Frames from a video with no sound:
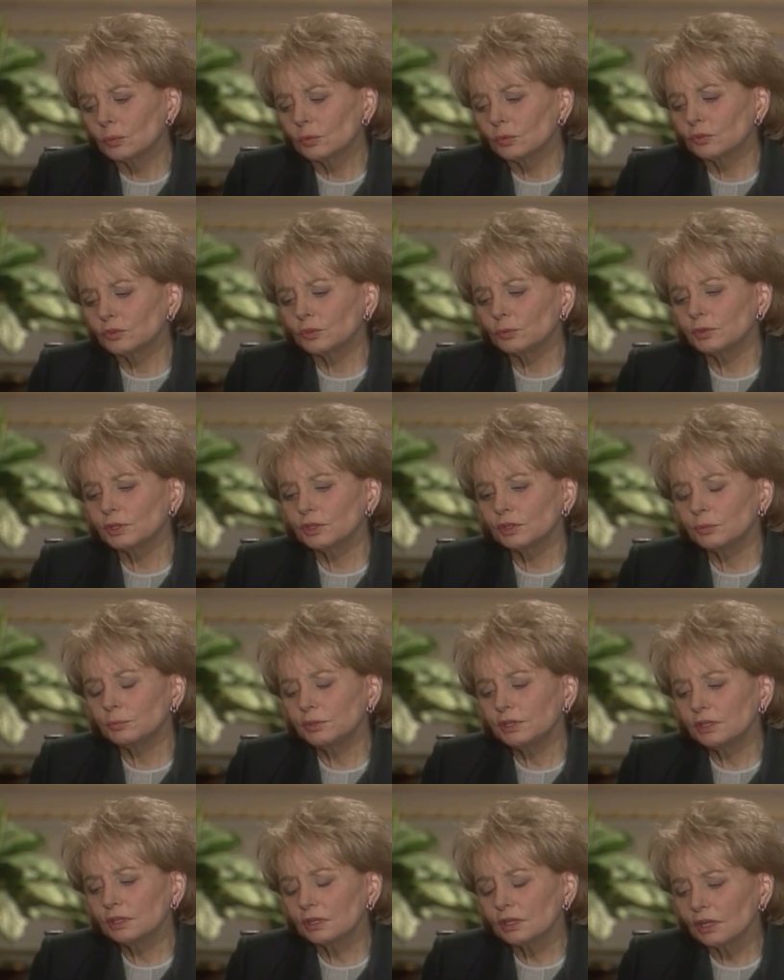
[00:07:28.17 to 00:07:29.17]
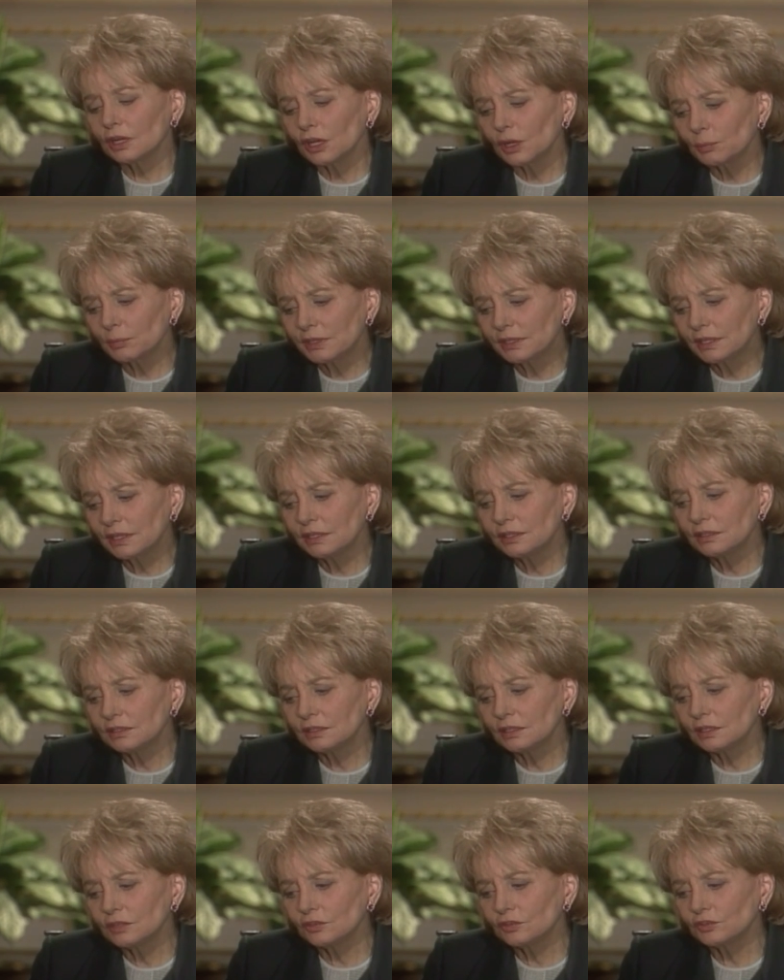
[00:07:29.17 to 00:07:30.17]
So it could be
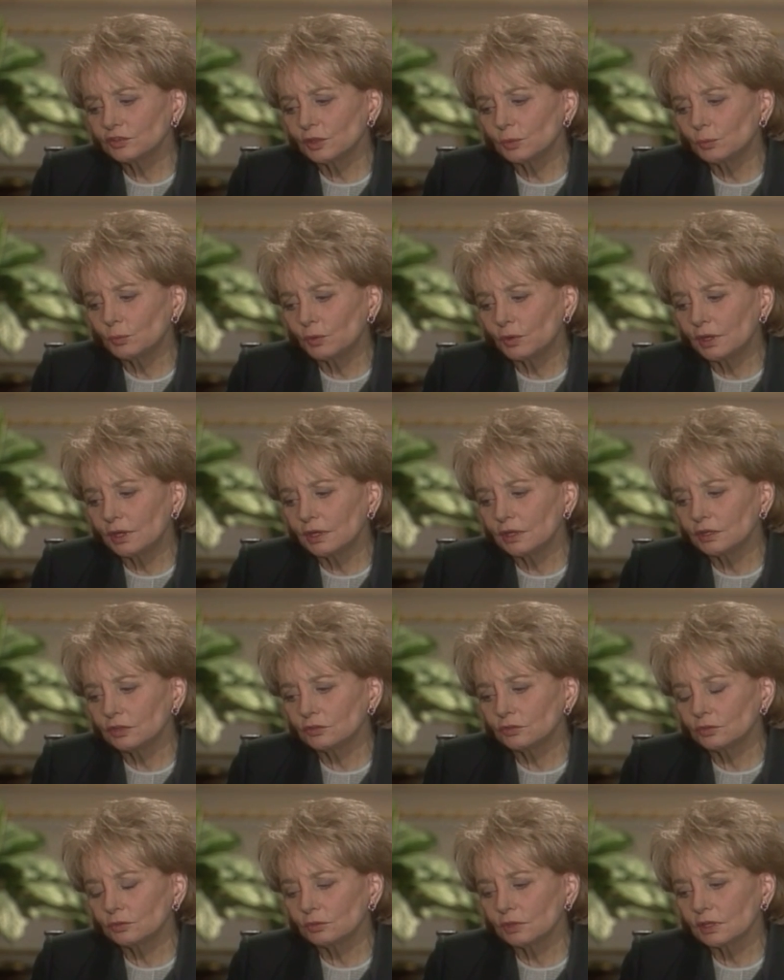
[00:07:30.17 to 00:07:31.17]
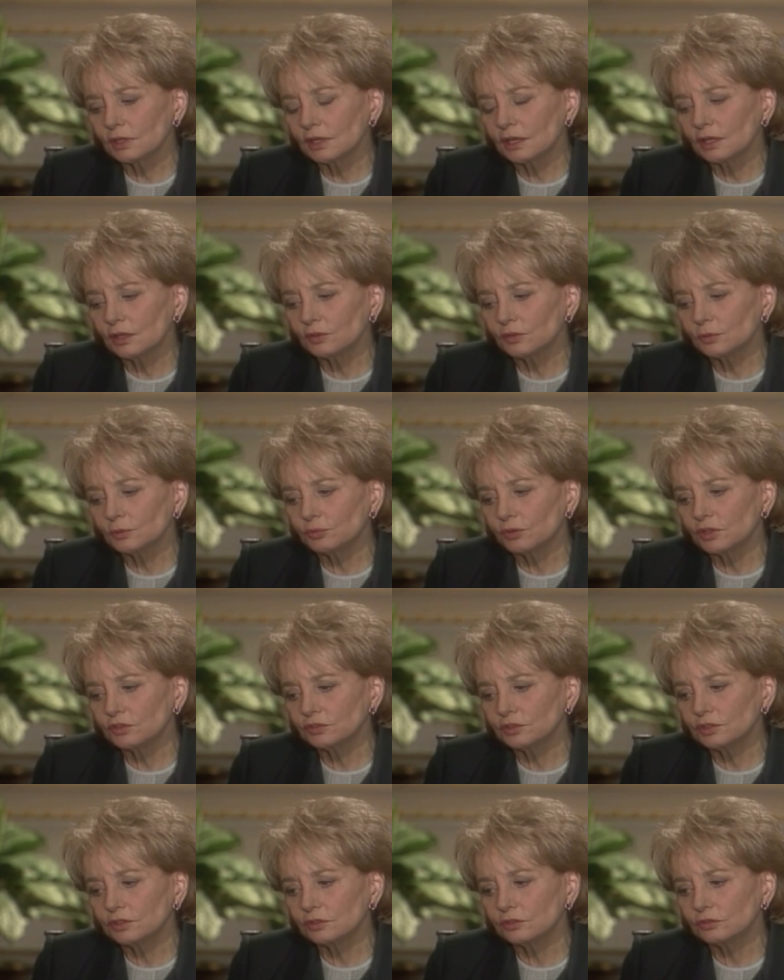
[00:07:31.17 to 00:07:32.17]
accommodated in some way to allow the
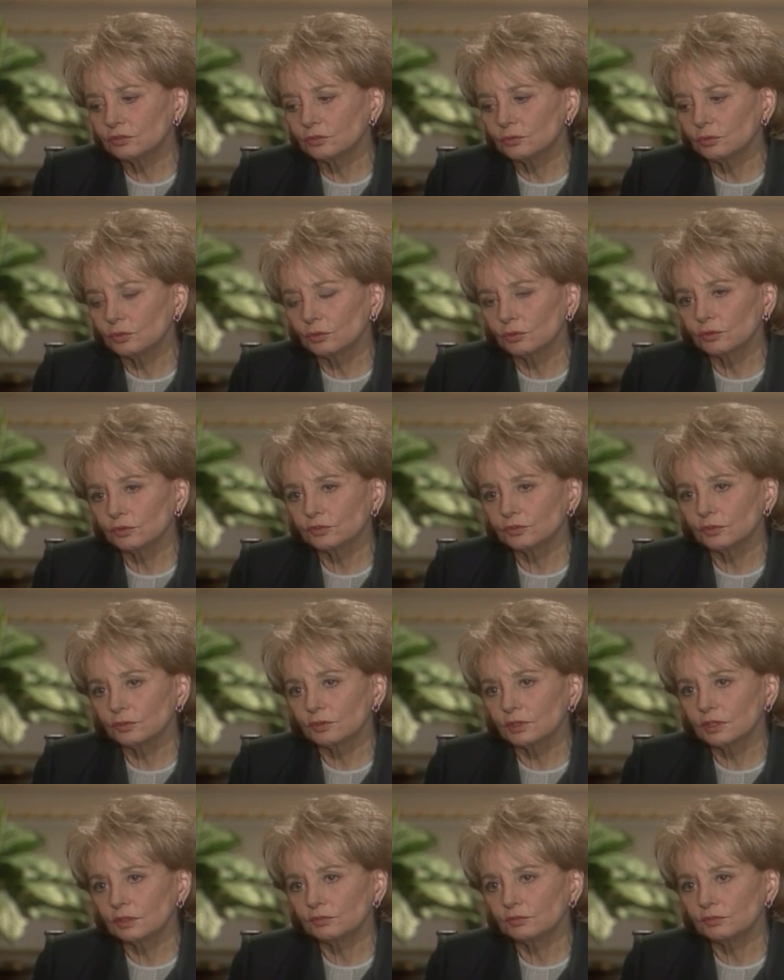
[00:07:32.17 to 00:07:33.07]
president to also have